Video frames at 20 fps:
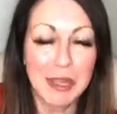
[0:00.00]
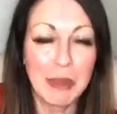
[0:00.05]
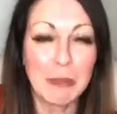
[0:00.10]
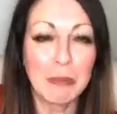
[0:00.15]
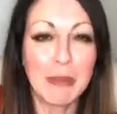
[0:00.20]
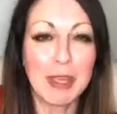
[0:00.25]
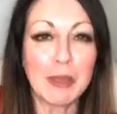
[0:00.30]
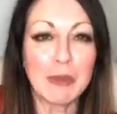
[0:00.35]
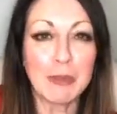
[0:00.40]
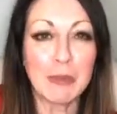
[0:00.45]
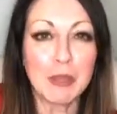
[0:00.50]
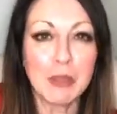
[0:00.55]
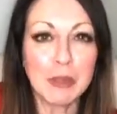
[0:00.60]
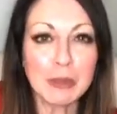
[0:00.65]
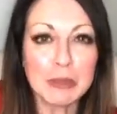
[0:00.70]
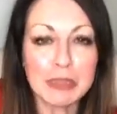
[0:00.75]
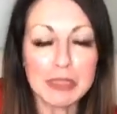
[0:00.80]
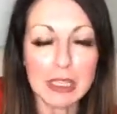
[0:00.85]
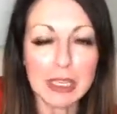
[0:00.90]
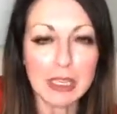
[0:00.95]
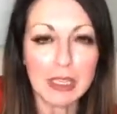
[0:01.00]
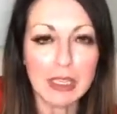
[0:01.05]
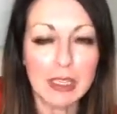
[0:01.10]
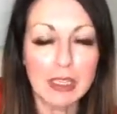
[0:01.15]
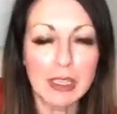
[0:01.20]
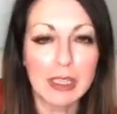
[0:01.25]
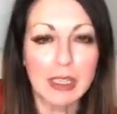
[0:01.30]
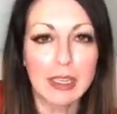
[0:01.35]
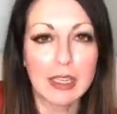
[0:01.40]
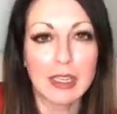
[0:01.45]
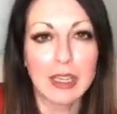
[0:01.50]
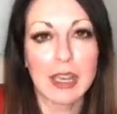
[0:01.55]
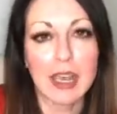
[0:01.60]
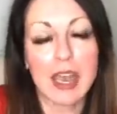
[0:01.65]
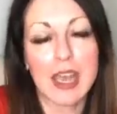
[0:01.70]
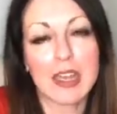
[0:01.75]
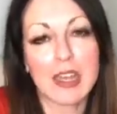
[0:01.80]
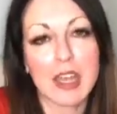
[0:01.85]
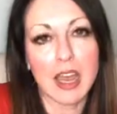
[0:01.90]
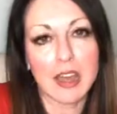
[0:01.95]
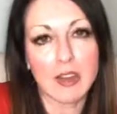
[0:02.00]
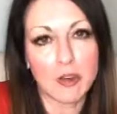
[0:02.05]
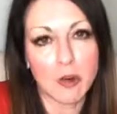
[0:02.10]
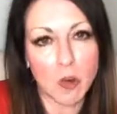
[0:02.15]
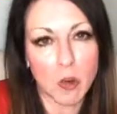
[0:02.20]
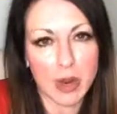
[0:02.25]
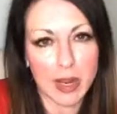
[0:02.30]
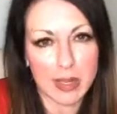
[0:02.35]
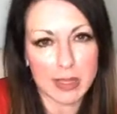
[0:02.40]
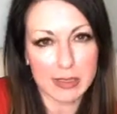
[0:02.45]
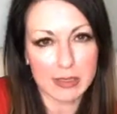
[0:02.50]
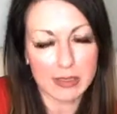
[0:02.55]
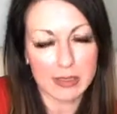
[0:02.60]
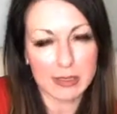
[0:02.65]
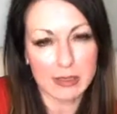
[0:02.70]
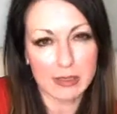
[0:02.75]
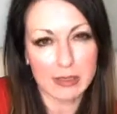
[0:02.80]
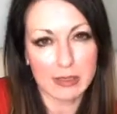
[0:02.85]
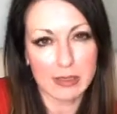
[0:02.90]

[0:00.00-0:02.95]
make music and noise.